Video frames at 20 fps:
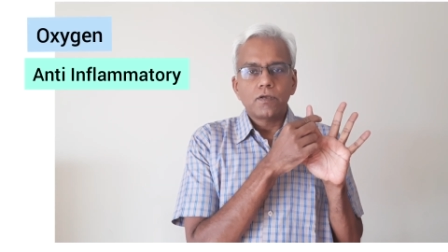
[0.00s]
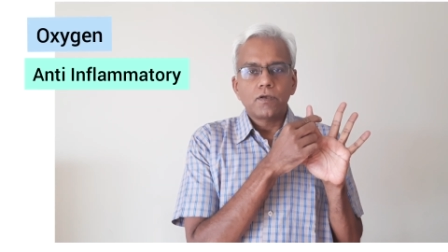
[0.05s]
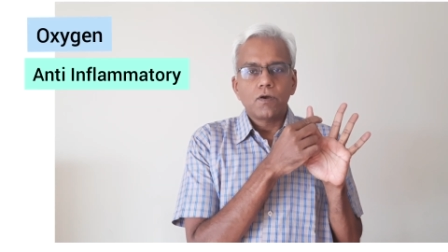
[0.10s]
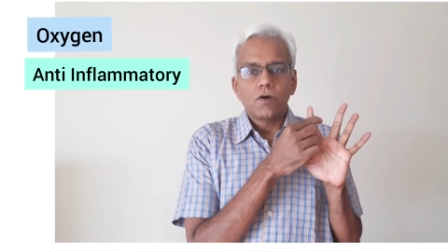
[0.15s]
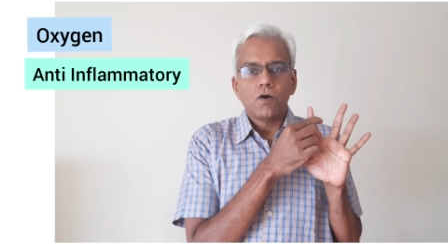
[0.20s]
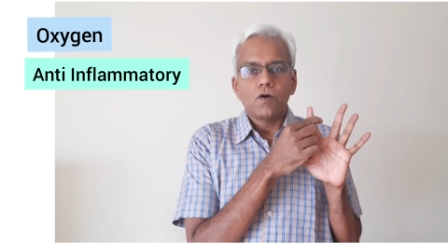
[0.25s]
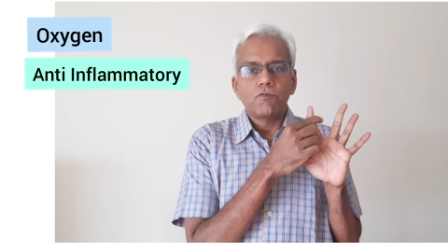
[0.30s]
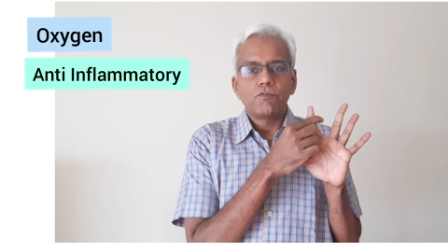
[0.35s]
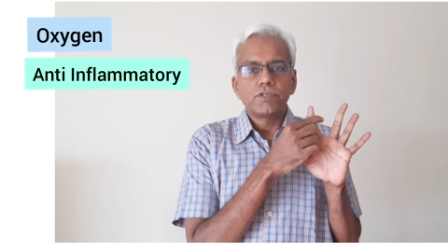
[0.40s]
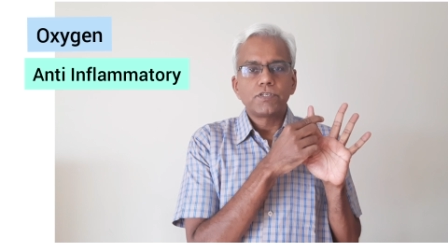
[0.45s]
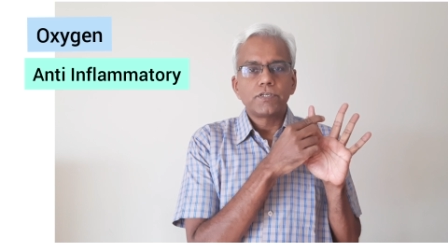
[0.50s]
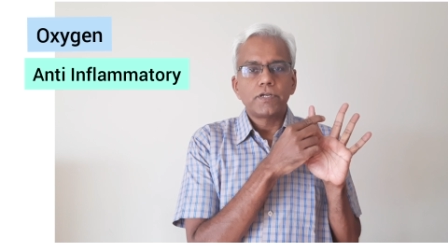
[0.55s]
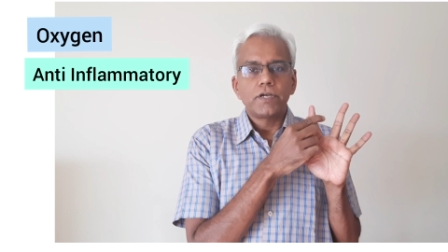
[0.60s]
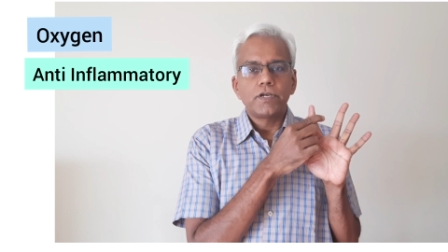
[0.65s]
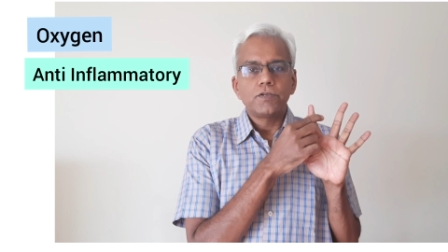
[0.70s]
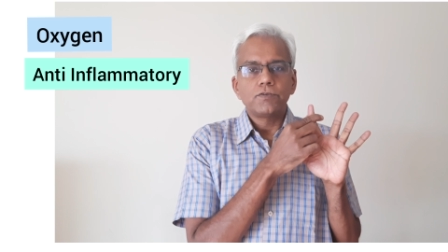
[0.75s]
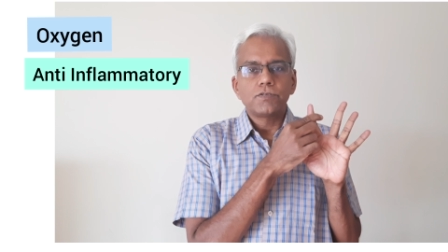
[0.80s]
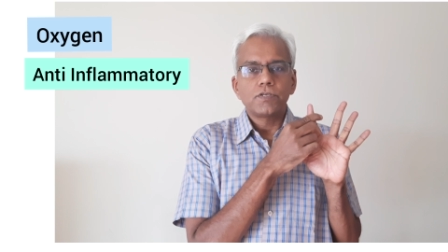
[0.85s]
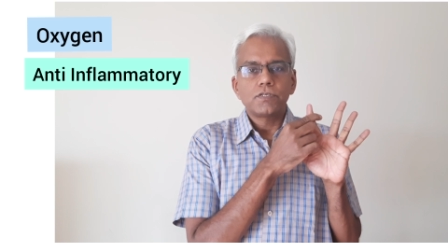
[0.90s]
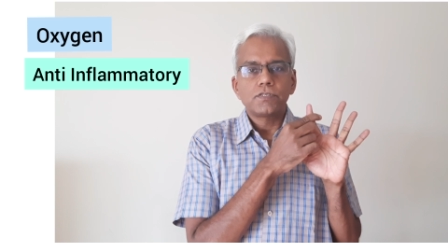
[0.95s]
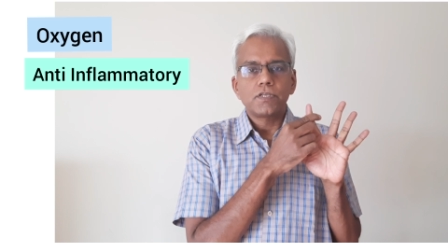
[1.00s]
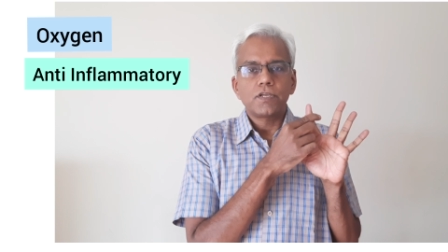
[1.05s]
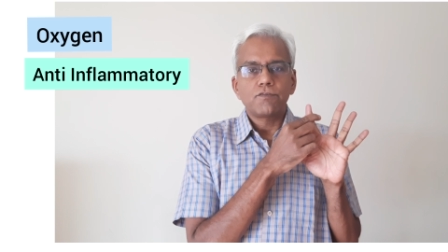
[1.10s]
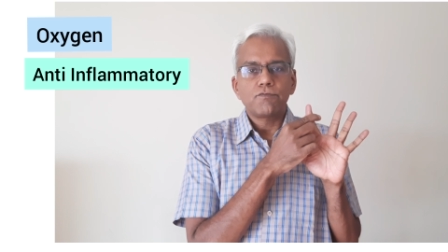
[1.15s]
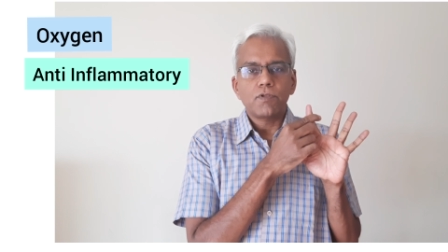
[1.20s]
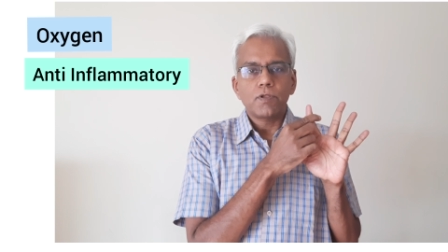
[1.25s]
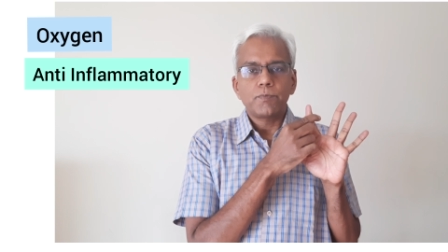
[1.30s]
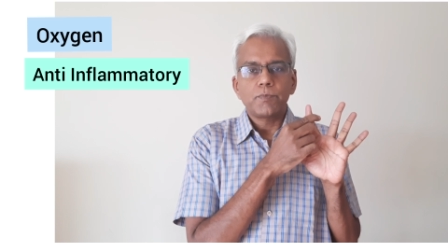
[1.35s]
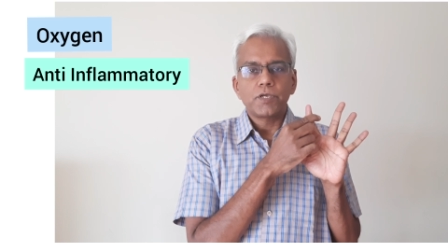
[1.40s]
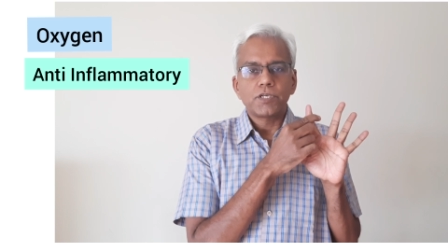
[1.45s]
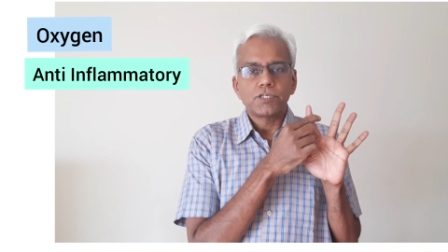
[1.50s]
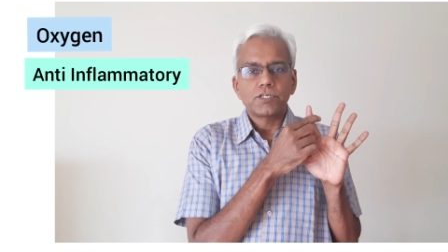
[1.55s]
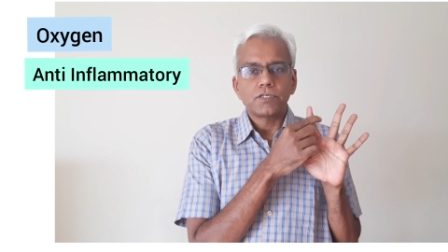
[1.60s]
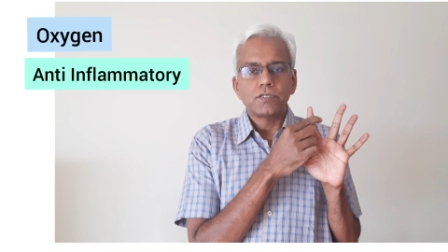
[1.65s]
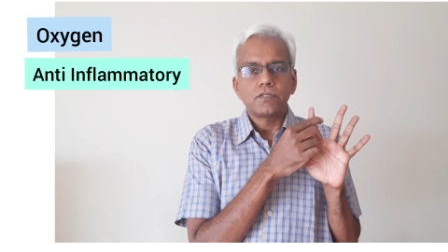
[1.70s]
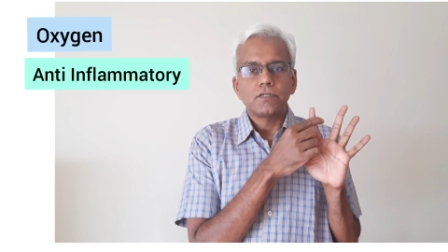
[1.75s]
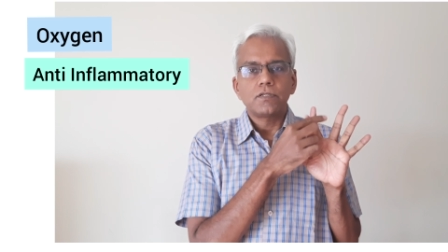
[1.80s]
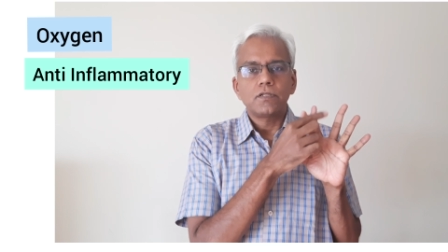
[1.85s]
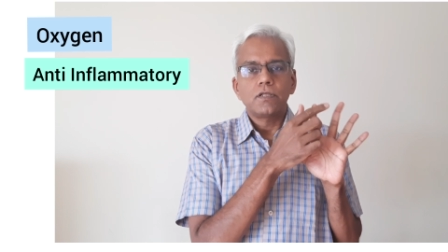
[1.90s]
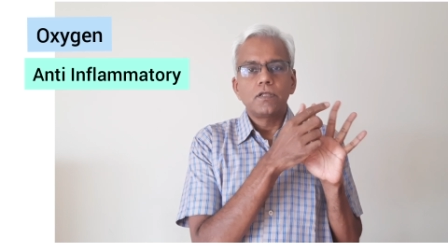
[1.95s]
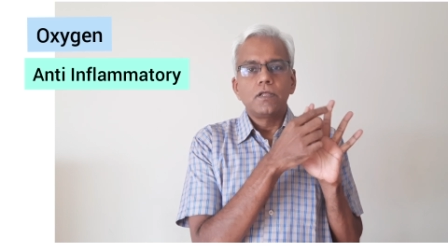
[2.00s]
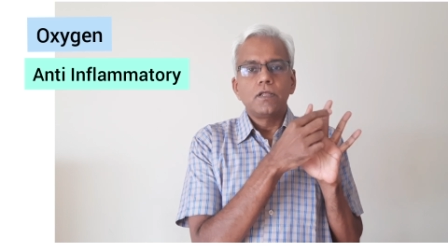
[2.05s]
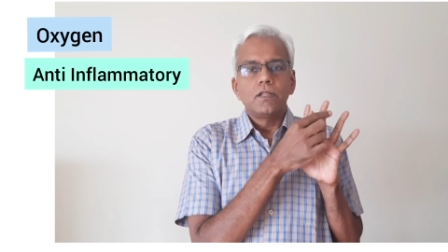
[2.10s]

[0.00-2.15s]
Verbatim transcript: or which reduces the inflammation.